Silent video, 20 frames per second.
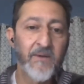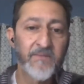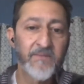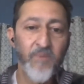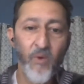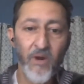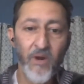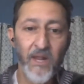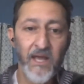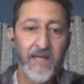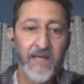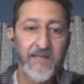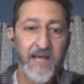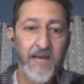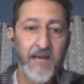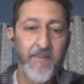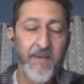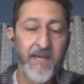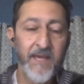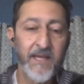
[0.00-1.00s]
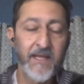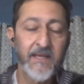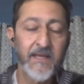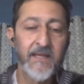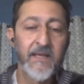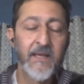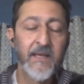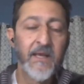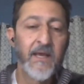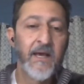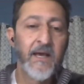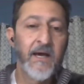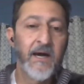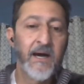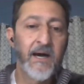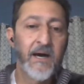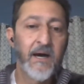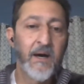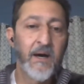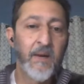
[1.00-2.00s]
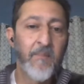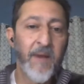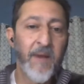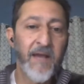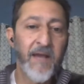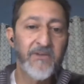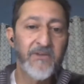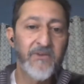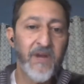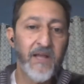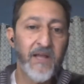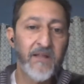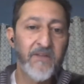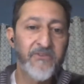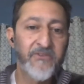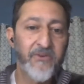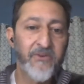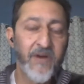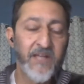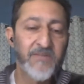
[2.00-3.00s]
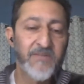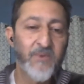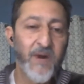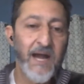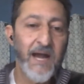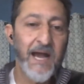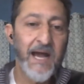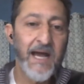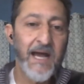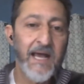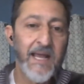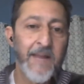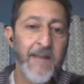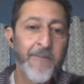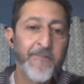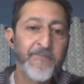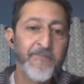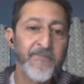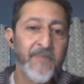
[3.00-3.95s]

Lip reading: was borderline diabetic. My triglycerides were high.